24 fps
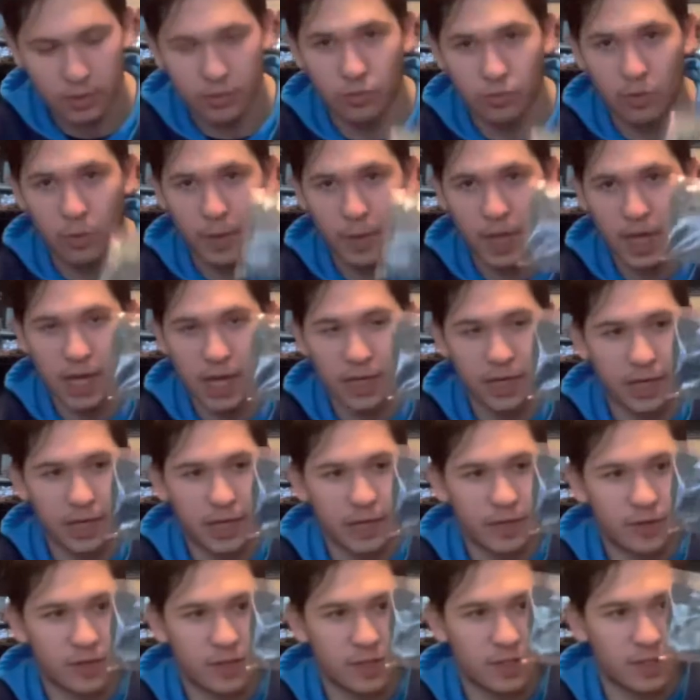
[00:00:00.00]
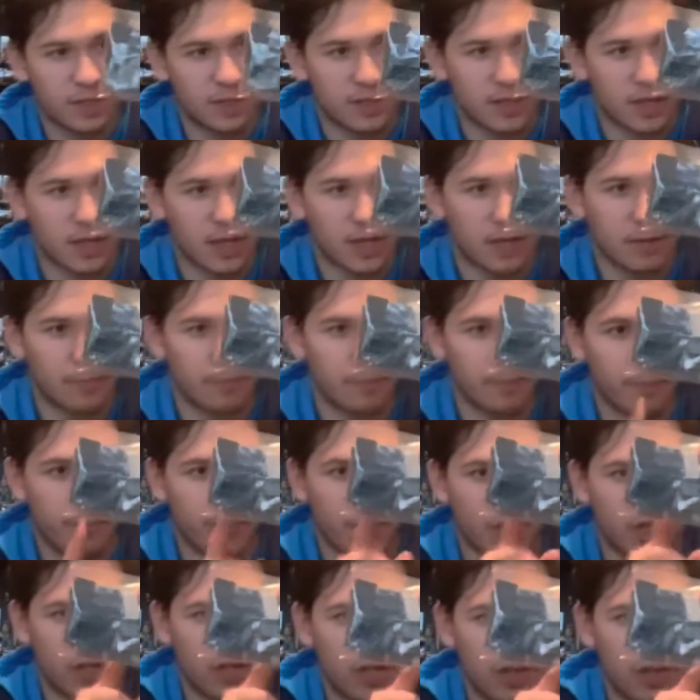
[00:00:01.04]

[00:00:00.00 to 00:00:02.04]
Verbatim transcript: What we got in here is a um, bunch